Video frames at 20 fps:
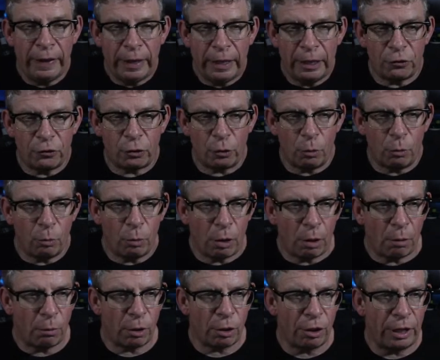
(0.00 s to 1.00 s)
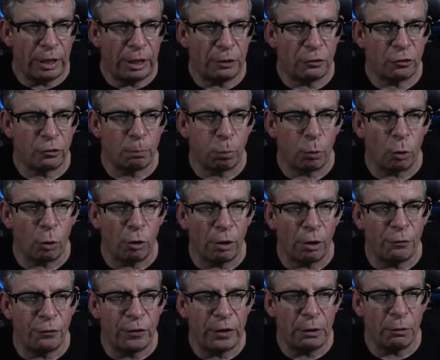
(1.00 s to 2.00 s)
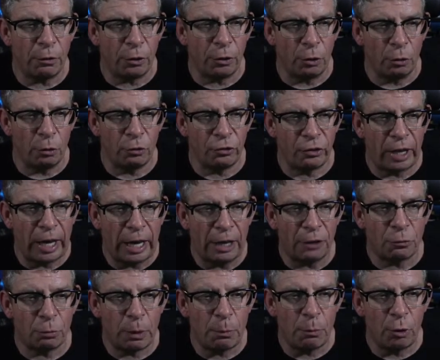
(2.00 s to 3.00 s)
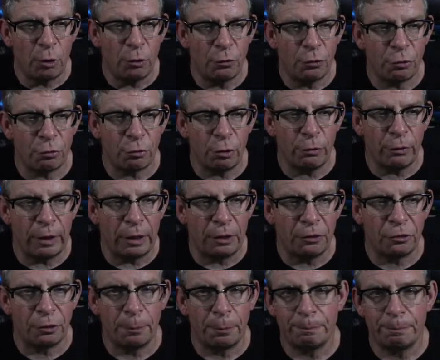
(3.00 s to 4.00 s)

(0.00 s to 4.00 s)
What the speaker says: And so we're going to explore a few of those as we move through this.